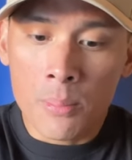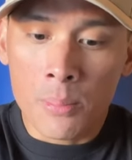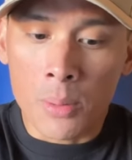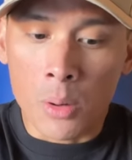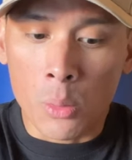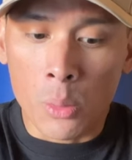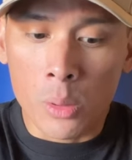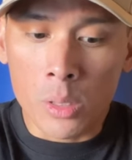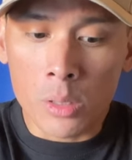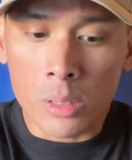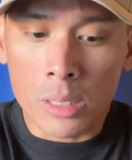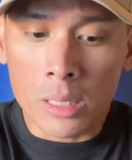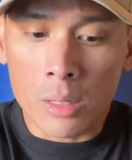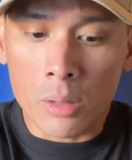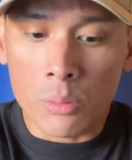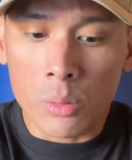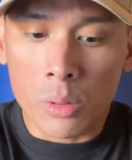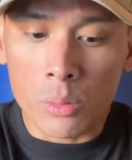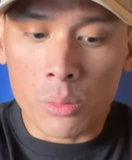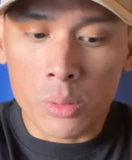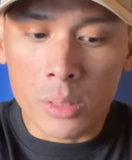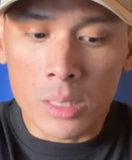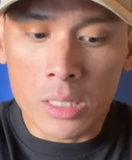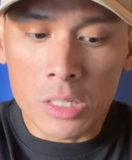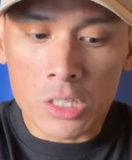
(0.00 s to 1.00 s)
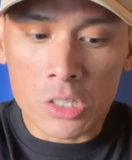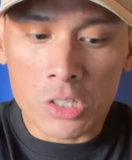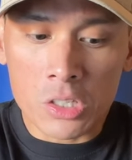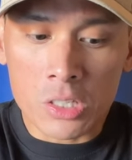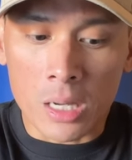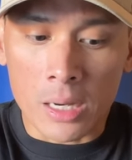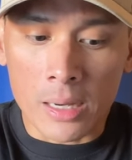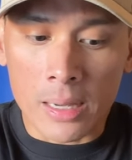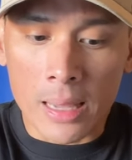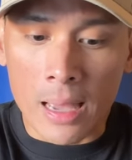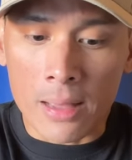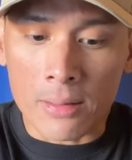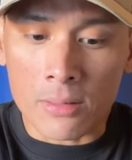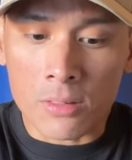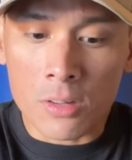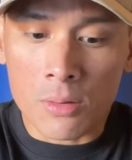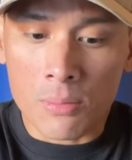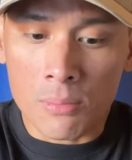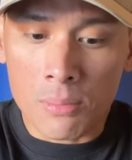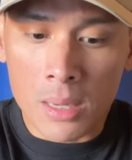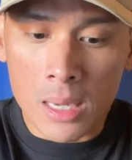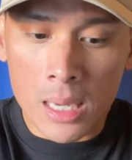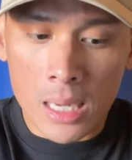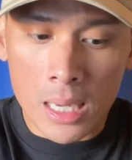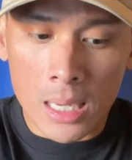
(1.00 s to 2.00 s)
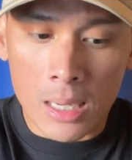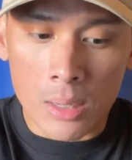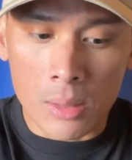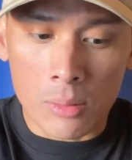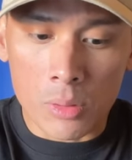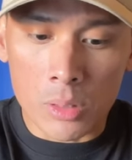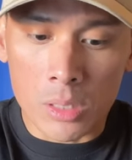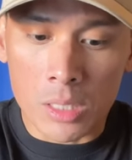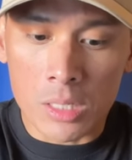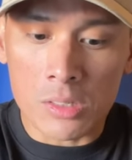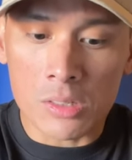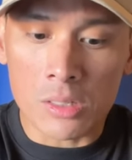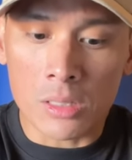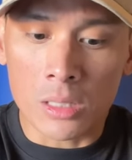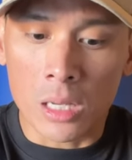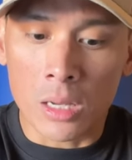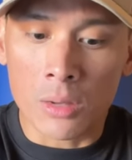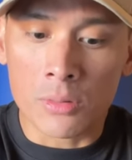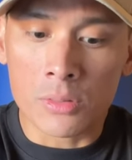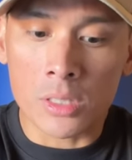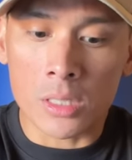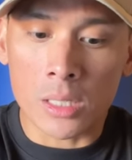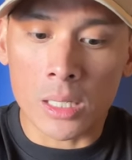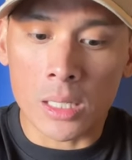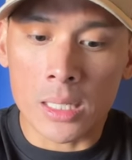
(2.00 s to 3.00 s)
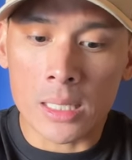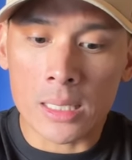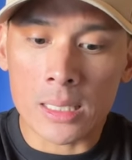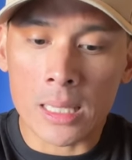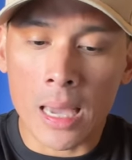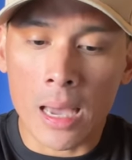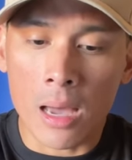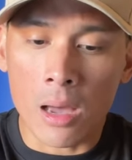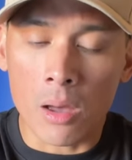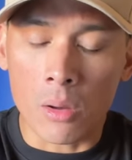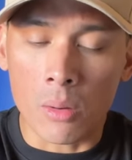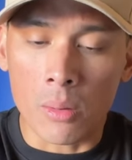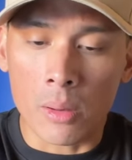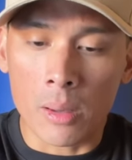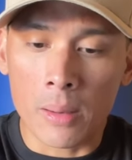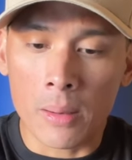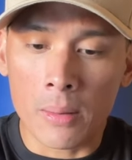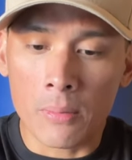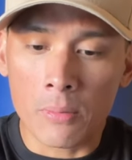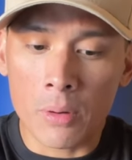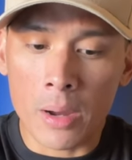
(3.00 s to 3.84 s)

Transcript: But what really stuck out to me with these gloves is how